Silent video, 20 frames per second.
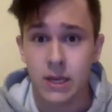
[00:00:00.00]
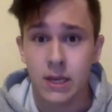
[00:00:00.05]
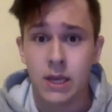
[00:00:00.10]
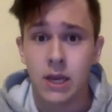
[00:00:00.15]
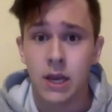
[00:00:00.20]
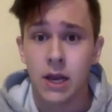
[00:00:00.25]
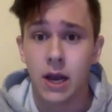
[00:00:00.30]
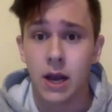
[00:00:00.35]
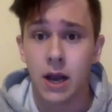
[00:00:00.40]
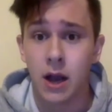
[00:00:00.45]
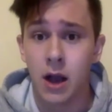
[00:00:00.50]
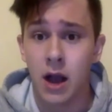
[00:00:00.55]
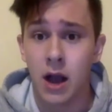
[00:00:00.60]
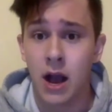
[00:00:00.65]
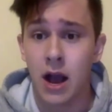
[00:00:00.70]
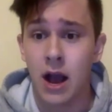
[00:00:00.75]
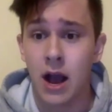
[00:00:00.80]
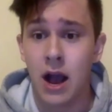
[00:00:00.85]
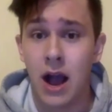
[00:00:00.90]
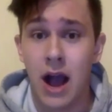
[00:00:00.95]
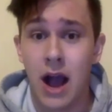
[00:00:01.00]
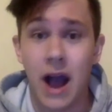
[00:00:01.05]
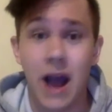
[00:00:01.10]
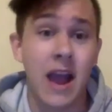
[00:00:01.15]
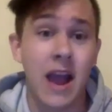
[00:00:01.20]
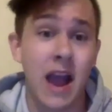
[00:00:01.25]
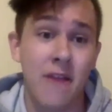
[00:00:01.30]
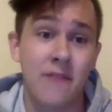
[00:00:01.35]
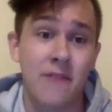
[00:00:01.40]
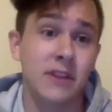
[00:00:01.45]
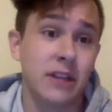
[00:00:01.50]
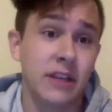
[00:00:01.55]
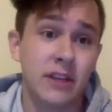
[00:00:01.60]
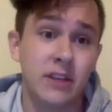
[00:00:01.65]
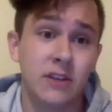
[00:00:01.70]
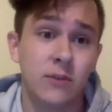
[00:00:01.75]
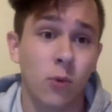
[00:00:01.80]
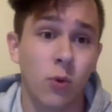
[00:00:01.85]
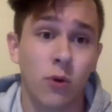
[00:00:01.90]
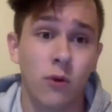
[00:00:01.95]
I have to lean
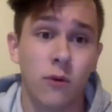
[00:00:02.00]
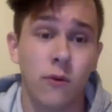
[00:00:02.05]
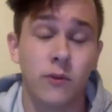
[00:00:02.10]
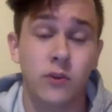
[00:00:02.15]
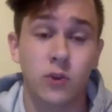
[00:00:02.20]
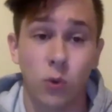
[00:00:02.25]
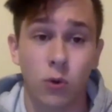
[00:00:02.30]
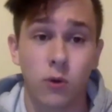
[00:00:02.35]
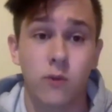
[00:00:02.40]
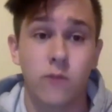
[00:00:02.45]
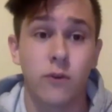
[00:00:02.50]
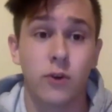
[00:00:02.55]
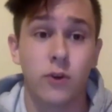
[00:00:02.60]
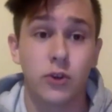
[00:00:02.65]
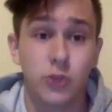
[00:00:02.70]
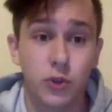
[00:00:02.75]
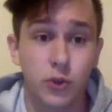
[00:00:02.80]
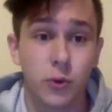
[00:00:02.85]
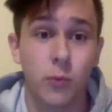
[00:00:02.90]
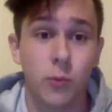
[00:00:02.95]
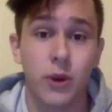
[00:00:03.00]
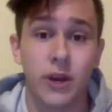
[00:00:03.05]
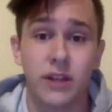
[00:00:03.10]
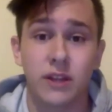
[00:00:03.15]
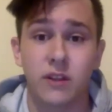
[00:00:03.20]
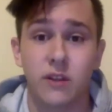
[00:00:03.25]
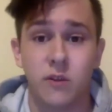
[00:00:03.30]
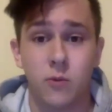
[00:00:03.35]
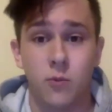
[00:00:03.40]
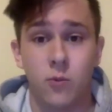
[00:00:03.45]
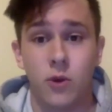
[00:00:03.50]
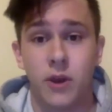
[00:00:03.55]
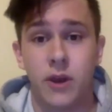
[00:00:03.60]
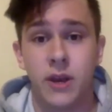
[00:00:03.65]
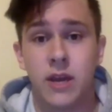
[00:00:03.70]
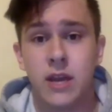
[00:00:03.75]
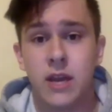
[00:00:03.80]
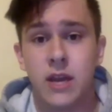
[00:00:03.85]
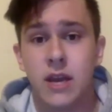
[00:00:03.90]
towards Werdum winning this one.